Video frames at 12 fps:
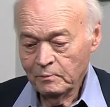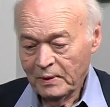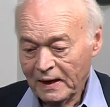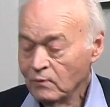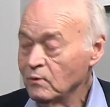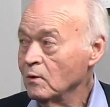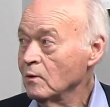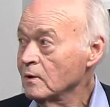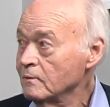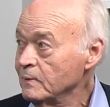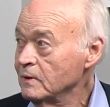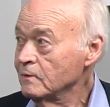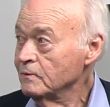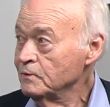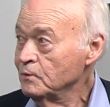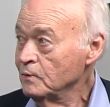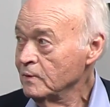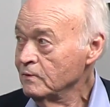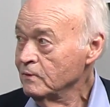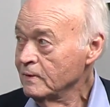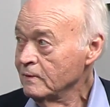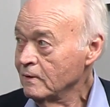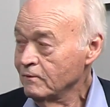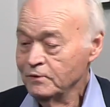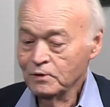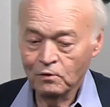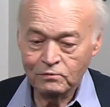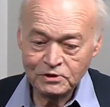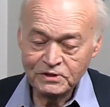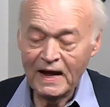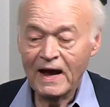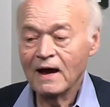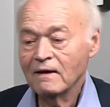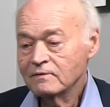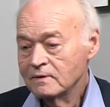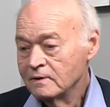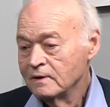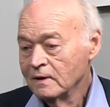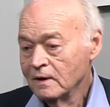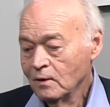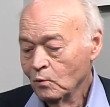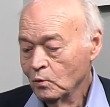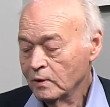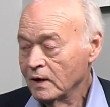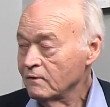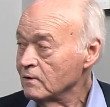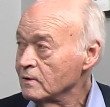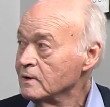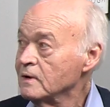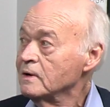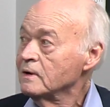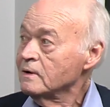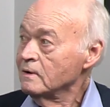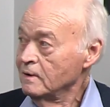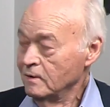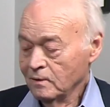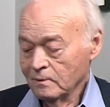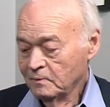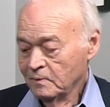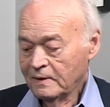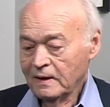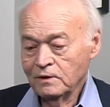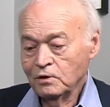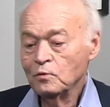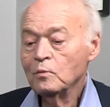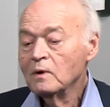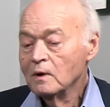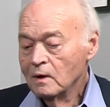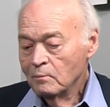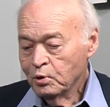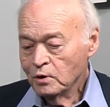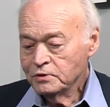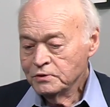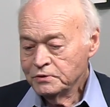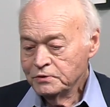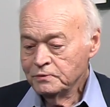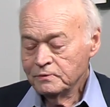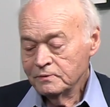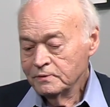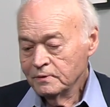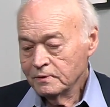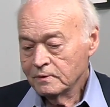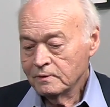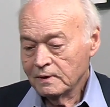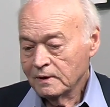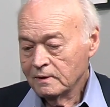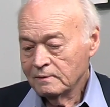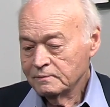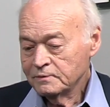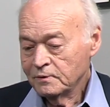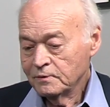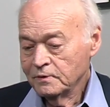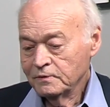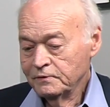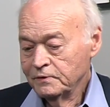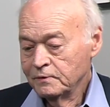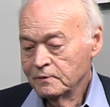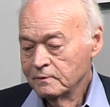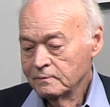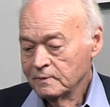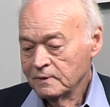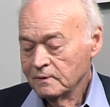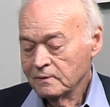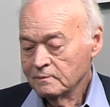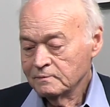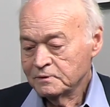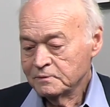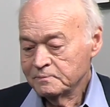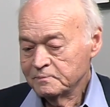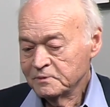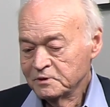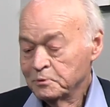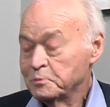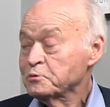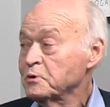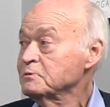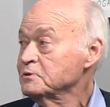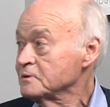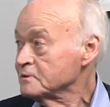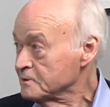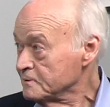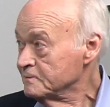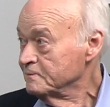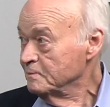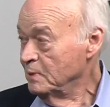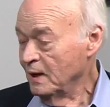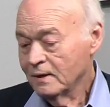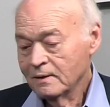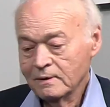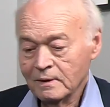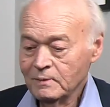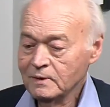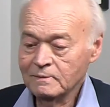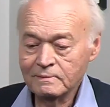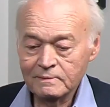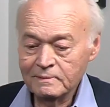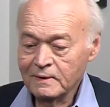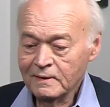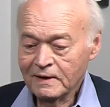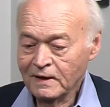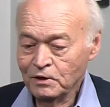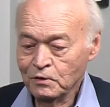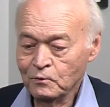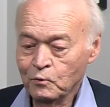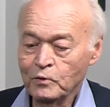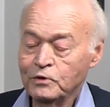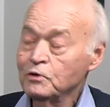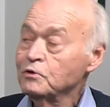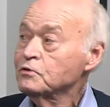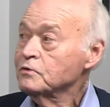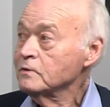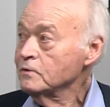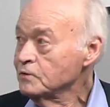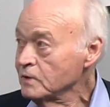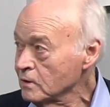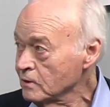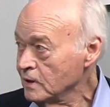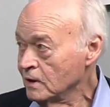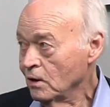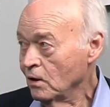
payroll, or I mean, are you overstaffed, whatever. Can you purchase your certain of your subscriptions better? I mean, can you reduce utility